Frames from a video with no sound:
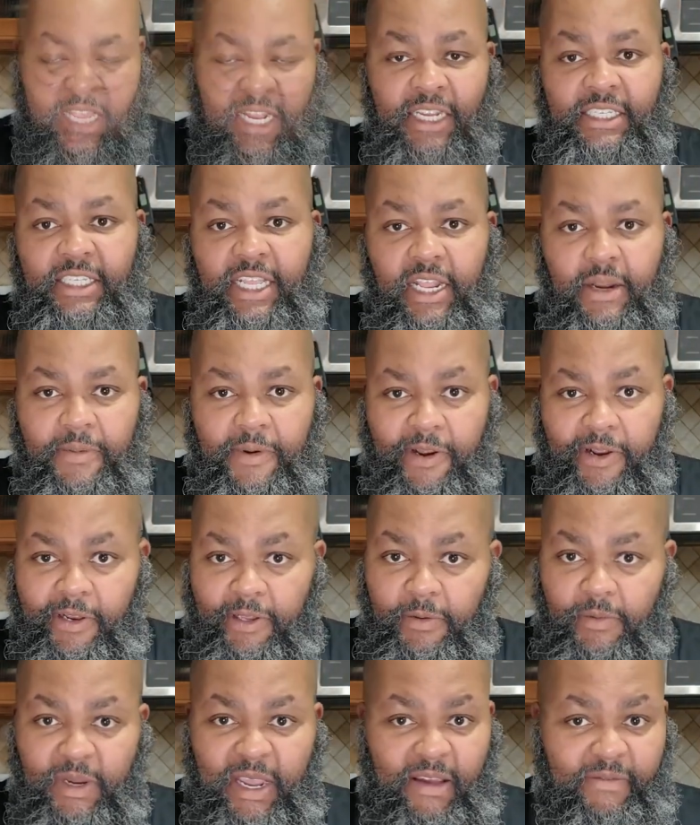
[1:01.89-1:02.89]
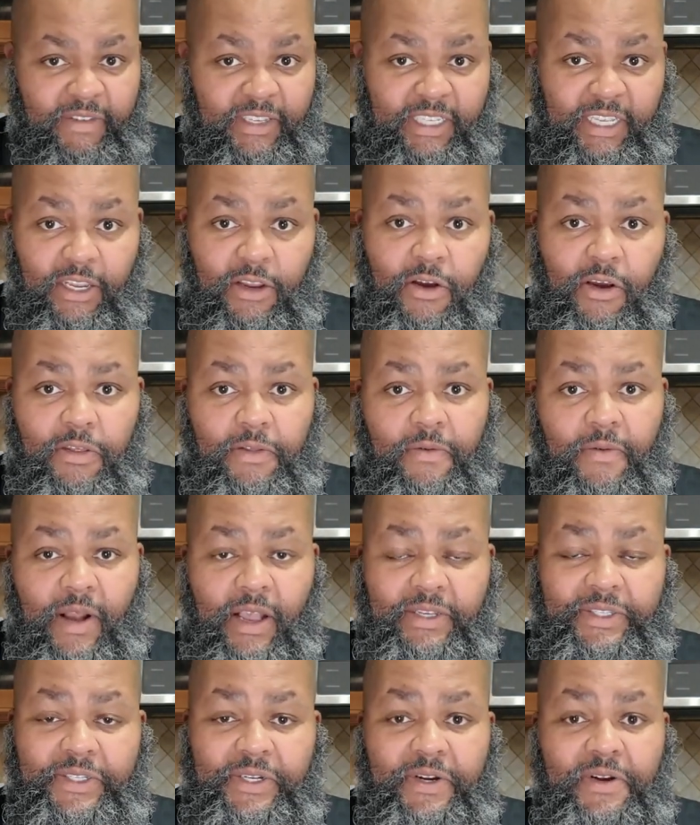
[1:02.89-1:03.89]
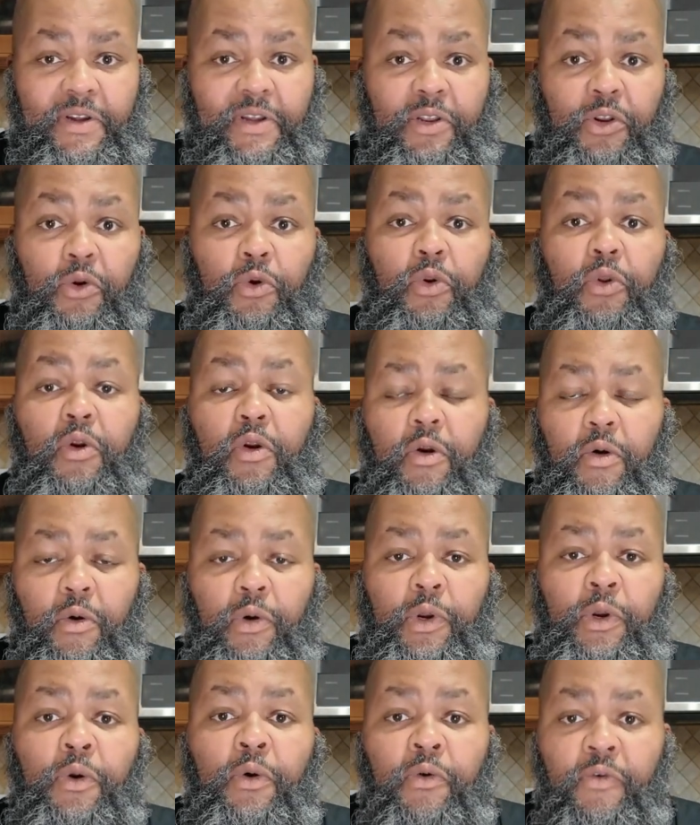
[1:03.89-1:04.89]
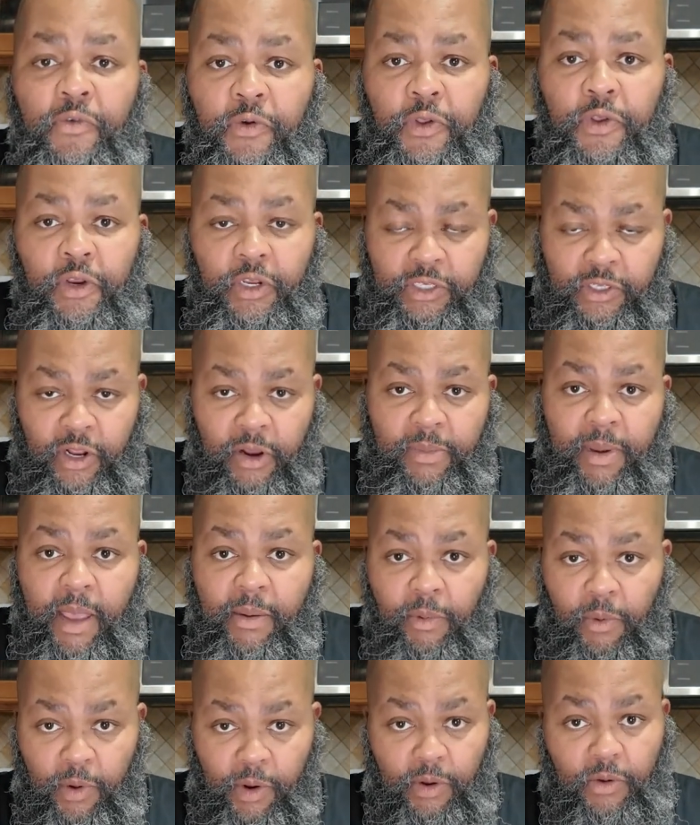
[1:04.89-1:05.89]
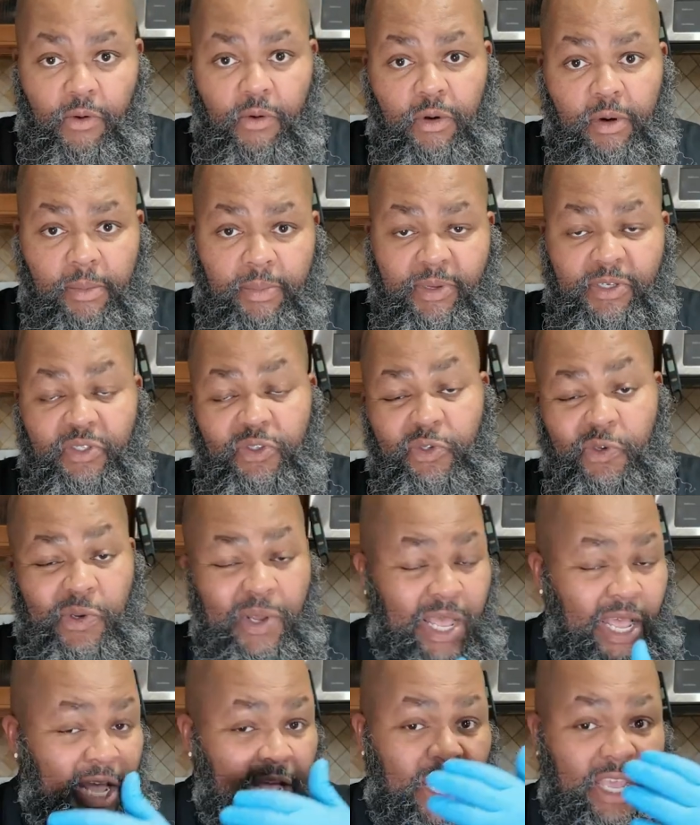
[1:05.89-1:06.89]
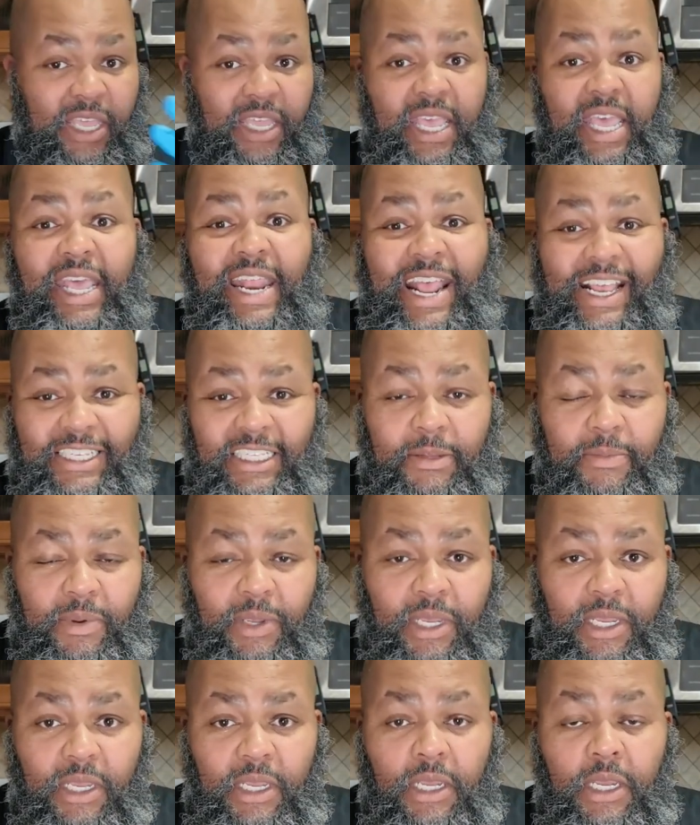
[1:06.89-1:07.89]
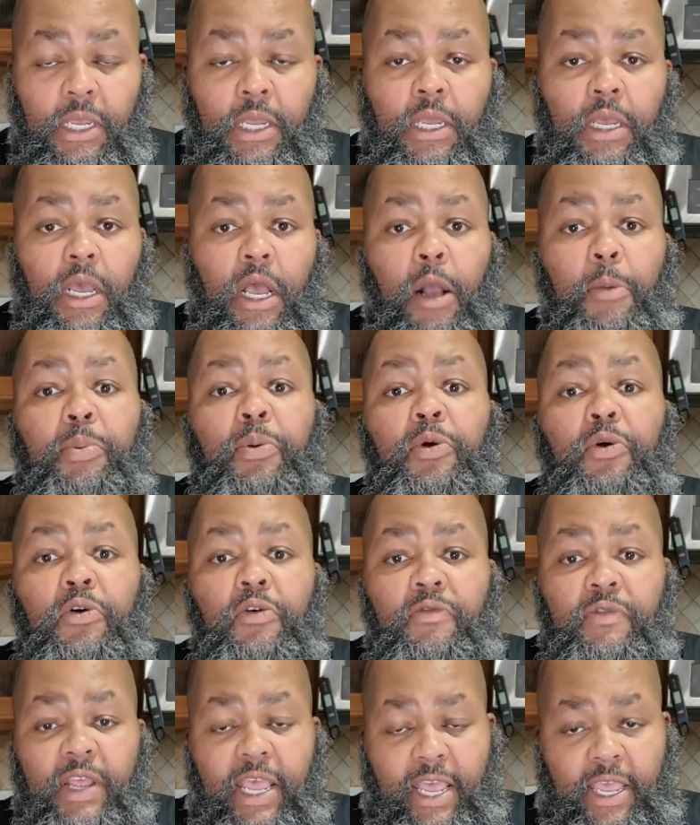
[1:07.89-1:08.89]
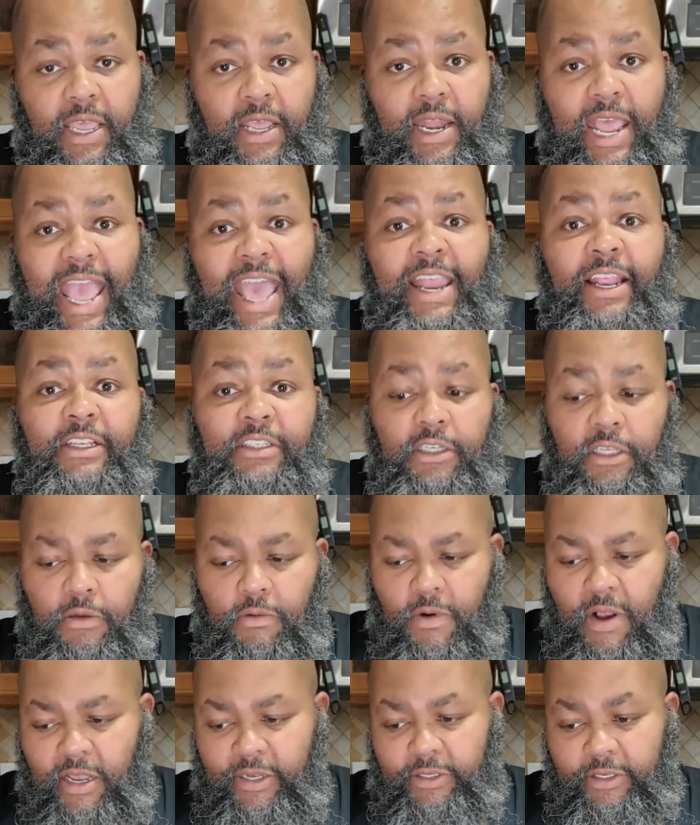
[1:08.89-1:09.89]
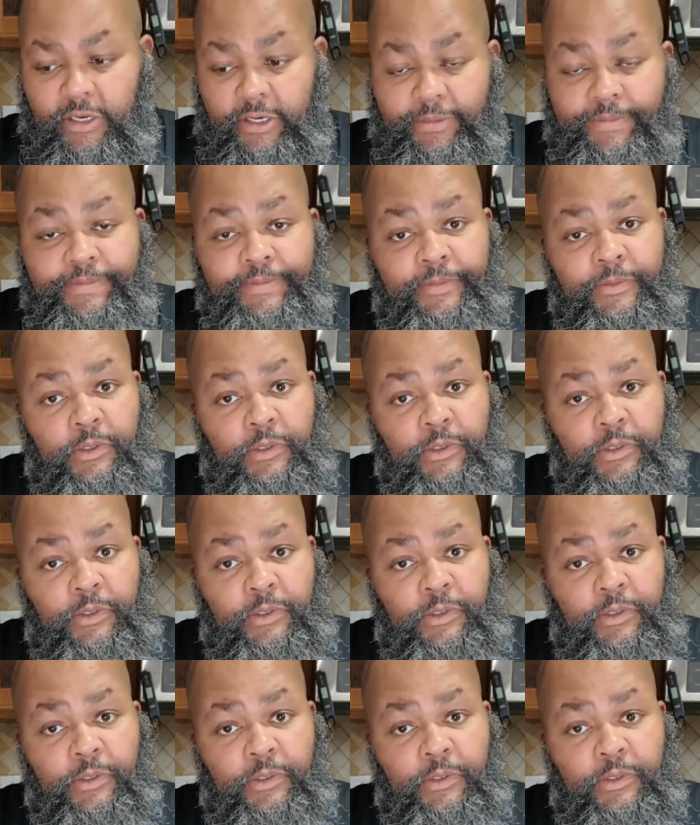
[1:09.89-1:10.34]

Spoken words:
In the state of Maryland, we have this thing called the roster, and in order for you to start paperwork on a pistol, it has to be approved and added to the roster.